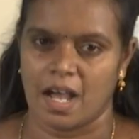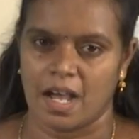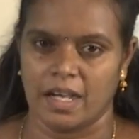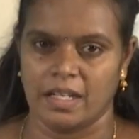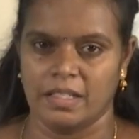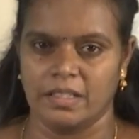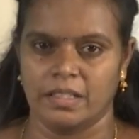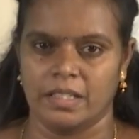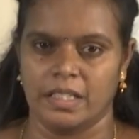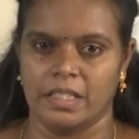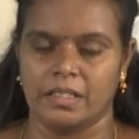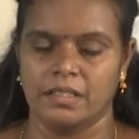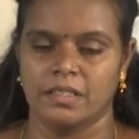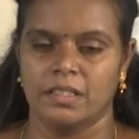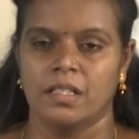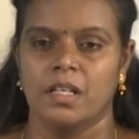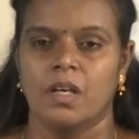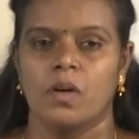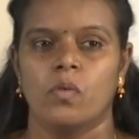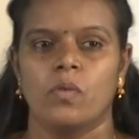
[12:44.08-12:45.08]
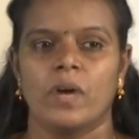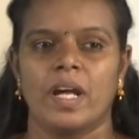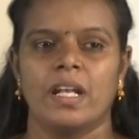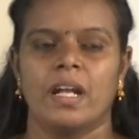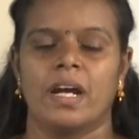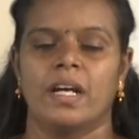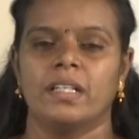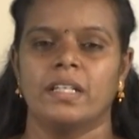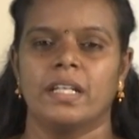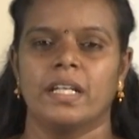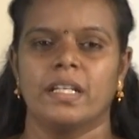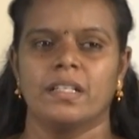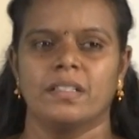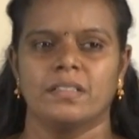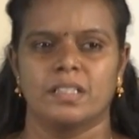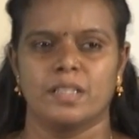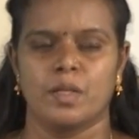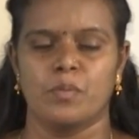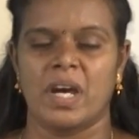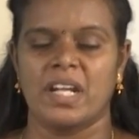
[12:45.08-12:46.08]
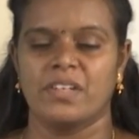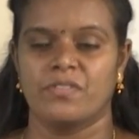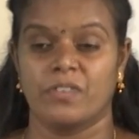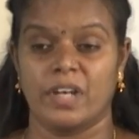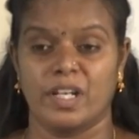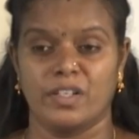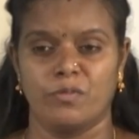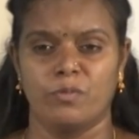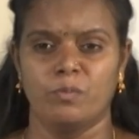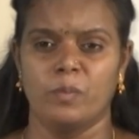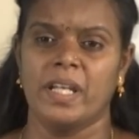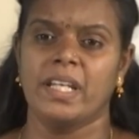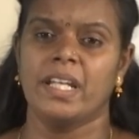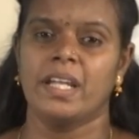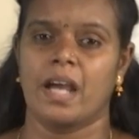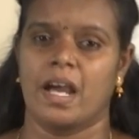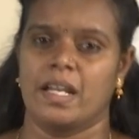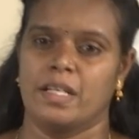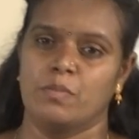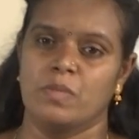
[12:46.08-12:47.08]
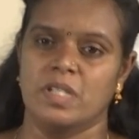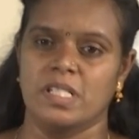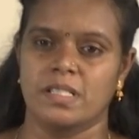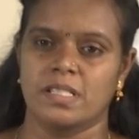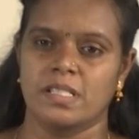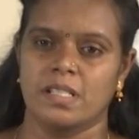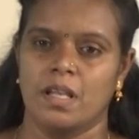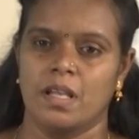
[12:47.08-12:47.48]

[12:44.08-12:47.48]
hunting. While hunting, they might find many animals.